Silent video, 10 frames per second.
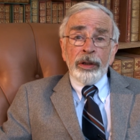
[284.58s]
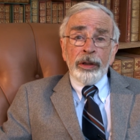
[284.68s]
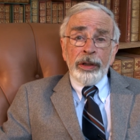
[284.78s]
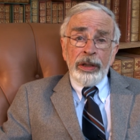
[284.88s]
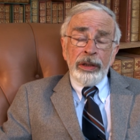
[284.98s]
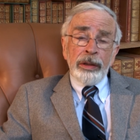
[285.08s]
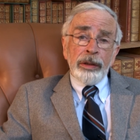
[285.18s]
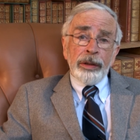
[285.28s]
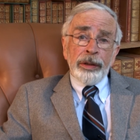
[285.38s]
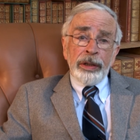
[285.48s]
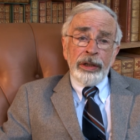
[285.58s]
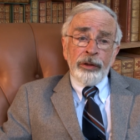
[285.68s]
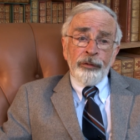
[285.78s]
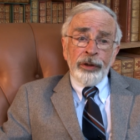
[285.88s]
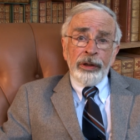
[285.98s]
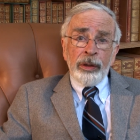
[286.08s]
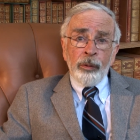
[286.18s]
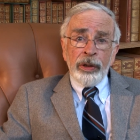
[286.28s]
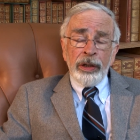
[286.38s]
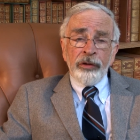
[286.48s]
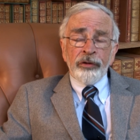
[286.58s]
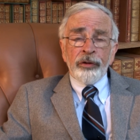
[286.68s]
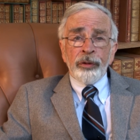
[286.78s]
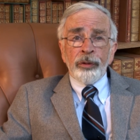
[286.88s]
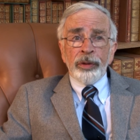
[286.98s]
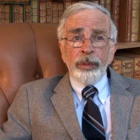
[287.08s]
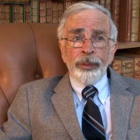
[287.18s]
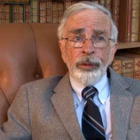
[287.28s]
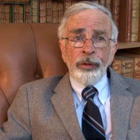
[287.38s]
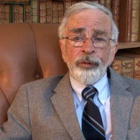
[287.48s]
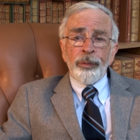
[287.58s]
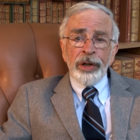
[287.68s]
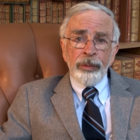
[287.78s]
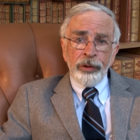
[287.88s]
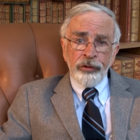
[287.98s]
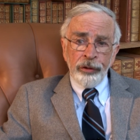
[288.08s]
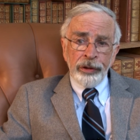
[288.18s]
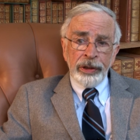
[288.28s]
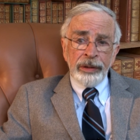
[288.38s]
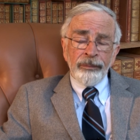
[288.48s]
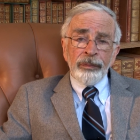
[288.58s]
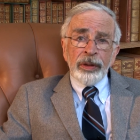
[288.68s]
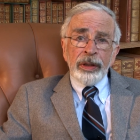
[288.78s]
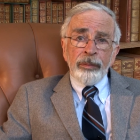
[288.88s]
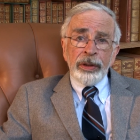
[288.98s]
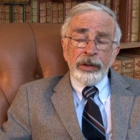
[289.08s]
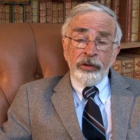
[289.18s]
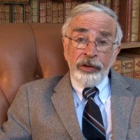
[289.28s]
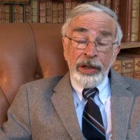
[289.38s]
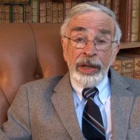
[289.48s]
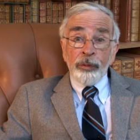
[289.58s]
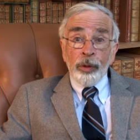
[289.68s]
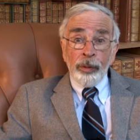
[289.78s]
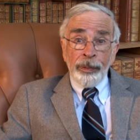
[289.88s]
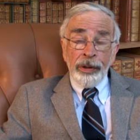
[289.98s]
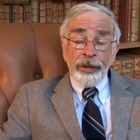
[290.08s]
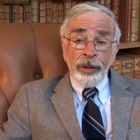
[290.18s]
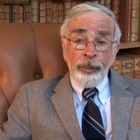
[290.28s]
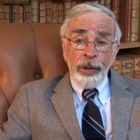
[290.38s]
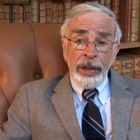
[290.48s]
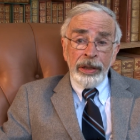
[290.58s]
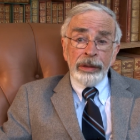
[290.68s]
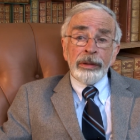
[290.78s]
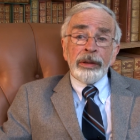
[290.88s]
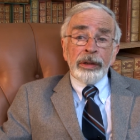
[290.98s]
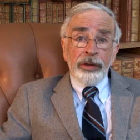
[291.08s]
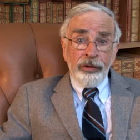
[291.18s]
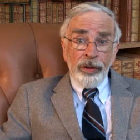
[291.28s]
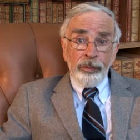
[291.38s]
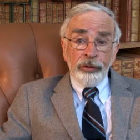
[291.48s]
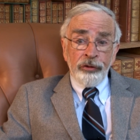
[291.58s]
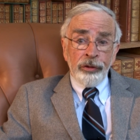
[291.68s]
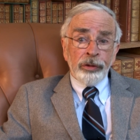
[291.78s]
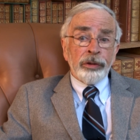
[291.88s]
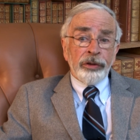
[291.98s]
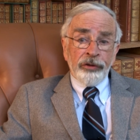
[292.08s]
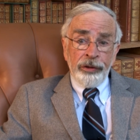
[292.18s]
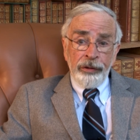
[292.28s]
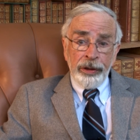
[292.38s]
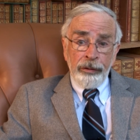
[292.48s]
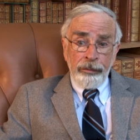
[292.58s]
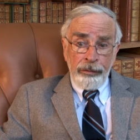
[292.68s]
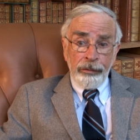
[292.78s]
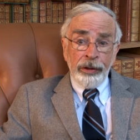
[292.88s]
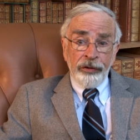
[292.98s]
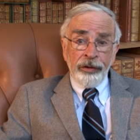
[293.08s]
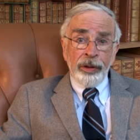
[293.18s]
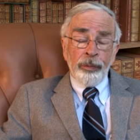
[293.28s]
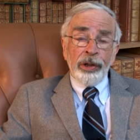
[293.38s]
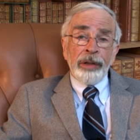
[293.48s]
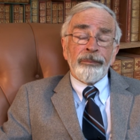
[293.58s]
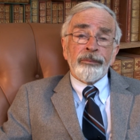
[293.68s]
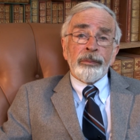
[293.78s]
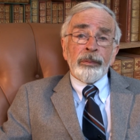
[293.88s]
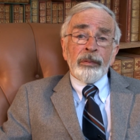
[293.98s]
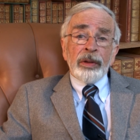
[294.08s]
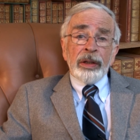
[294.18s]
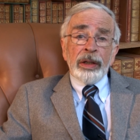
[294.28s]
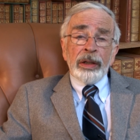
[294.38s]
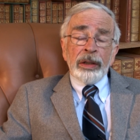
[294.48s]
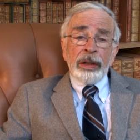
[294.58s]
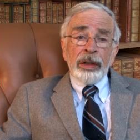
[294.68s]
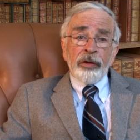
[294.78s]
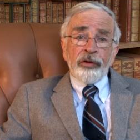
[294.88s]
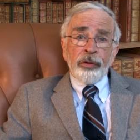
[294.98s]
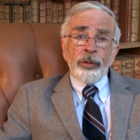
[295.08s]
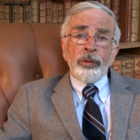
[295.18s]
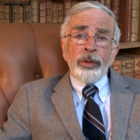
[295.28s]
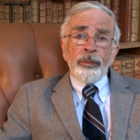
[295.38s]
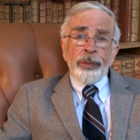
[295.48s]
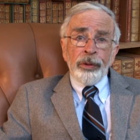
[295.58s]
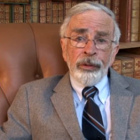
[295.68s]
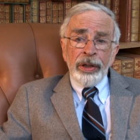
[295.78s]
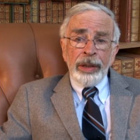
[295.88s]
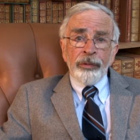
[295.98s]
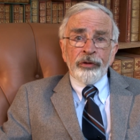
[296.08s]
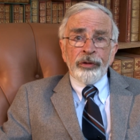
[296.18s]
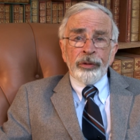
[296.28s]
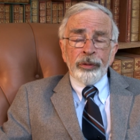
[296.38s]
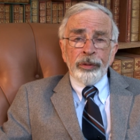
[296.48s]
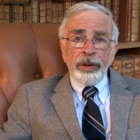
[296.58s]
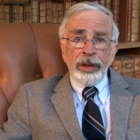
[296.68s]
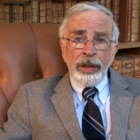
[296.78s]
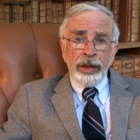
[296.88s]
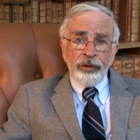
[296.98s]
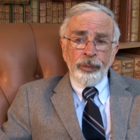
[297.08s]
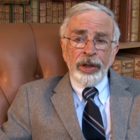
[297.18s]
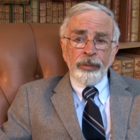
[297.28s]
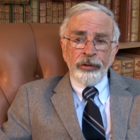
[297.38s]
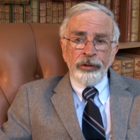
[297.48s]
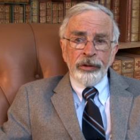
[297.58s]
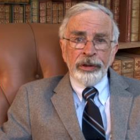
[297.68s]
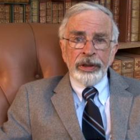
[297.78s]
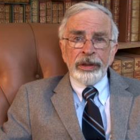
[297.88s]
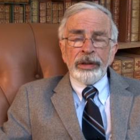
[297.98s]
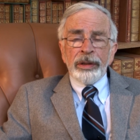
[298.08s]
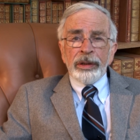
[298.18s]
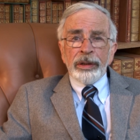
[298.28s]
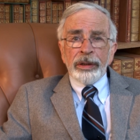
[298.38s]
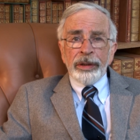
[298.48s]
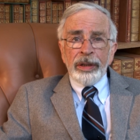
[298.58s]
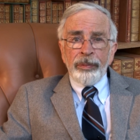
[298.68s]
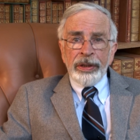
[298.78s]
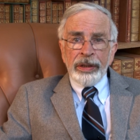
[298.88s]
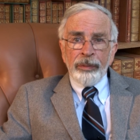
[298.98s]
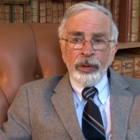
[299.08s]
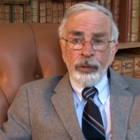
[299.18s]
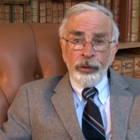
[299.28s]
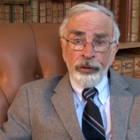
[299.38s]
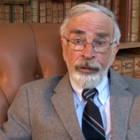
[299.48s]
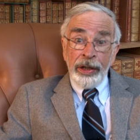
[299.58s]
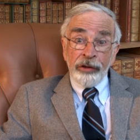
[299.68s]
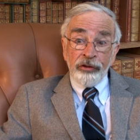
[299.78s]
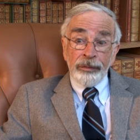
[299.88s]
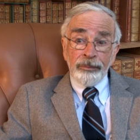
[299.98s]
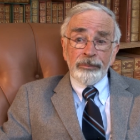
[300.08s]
then they need to figure out ways to improve brain maturity, because that abnormal part of the brain is not mature considering the rest of the brain. So programs to enhance brain maturity then become the course of action.